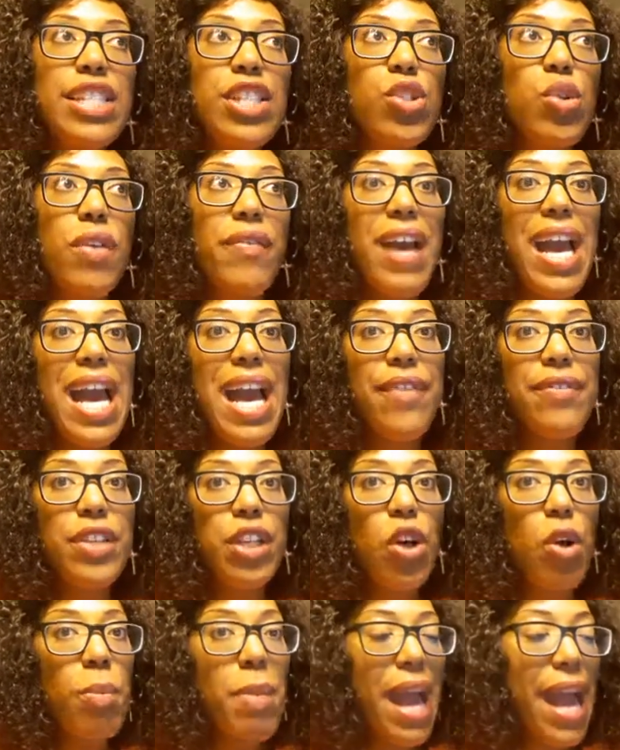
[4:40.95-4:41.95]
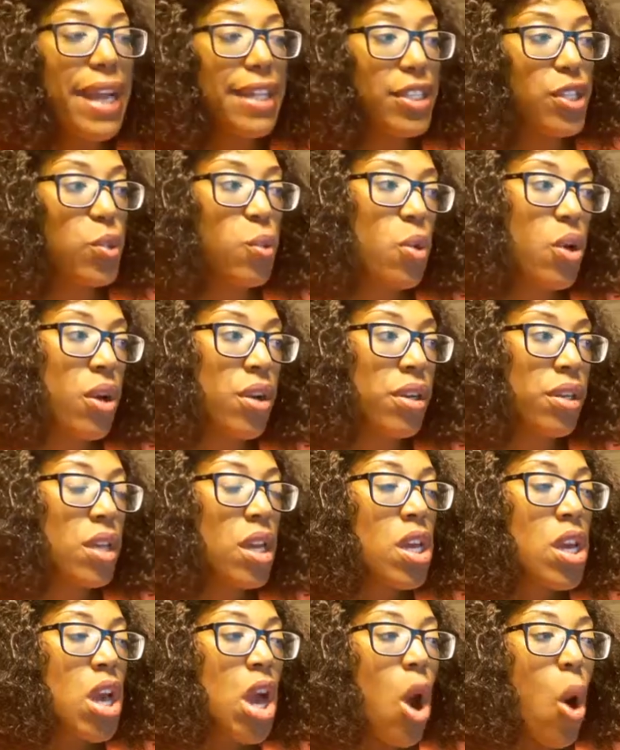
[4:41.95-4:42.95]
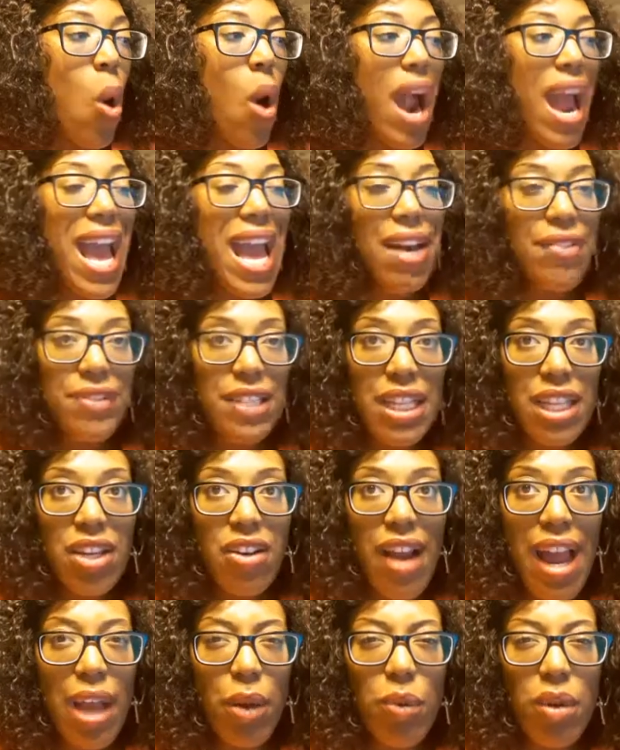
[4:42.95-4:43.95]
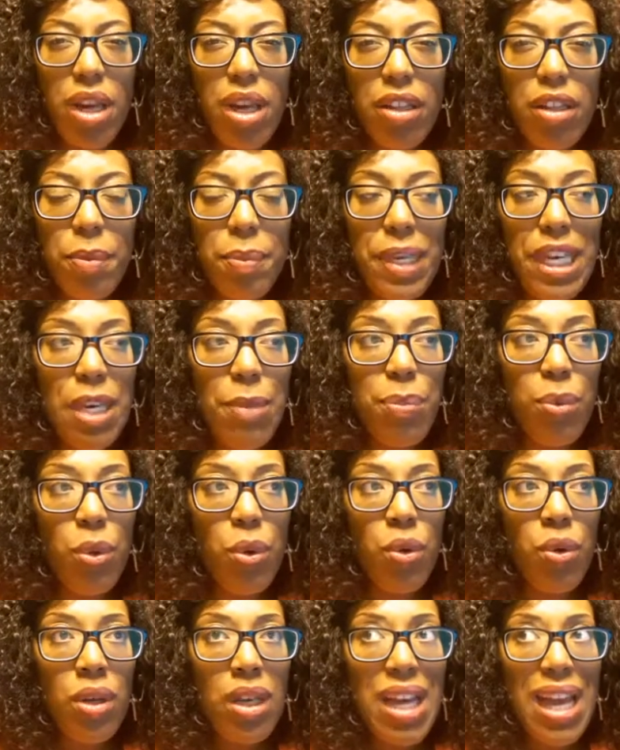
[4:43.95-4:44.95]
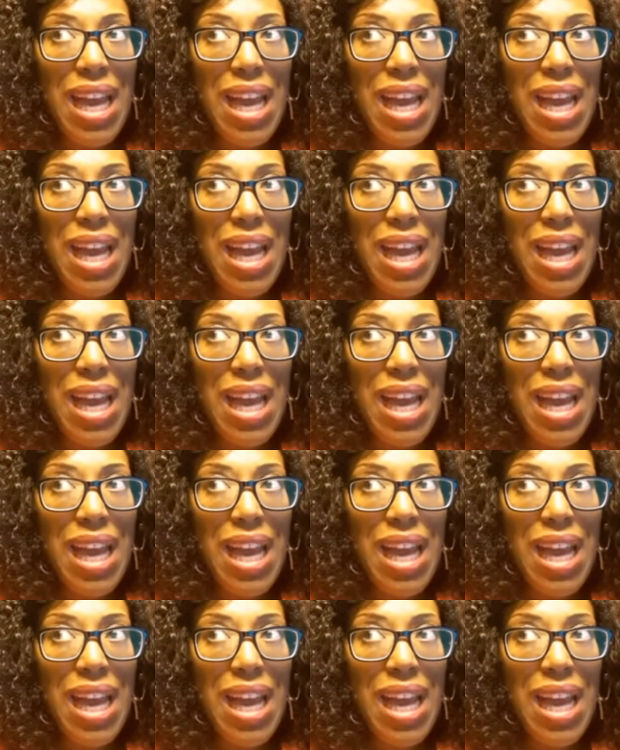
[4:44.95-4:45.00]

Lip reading: So if I have to go back to work or I have to interact with other people